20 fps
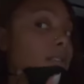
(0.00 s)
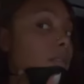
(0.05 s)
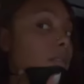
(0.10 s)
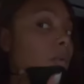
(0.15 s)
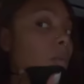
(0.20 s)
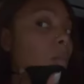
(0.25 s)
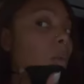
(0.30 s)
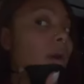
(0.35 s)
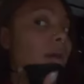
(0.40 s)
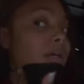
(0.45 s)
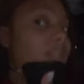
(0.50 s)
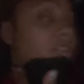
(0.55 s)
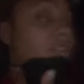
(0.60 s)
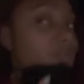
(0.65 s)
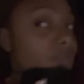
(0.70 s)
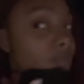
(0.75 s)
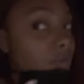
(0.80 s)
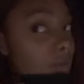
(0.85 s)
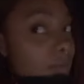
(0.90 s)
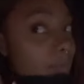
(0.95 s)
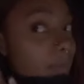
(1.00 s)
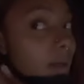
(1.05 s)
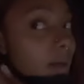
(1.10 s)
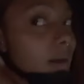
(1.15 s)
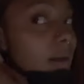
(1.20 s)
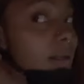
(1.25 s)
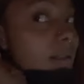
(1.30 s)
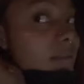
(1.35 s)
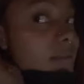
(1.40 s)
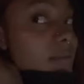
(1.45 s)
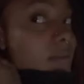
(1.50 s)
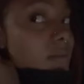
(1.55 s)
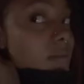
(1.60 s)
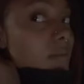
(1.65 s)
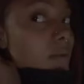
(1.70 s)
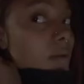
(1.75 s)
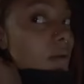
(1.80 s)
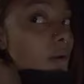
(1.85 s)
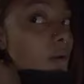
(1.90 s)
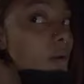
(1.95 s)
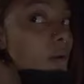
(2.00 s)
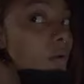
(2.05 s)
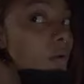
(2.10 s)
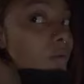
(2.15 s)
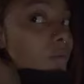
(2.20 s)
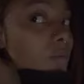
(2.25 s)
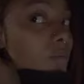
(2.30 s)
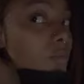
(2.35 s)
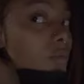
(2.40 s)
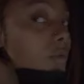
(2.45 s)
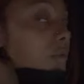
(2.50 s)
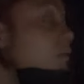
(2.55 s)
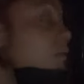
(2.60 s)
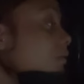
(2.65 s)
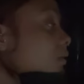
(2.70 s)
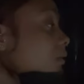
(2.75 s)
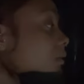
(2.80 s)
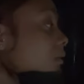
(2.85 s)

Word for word: wash for my Rook.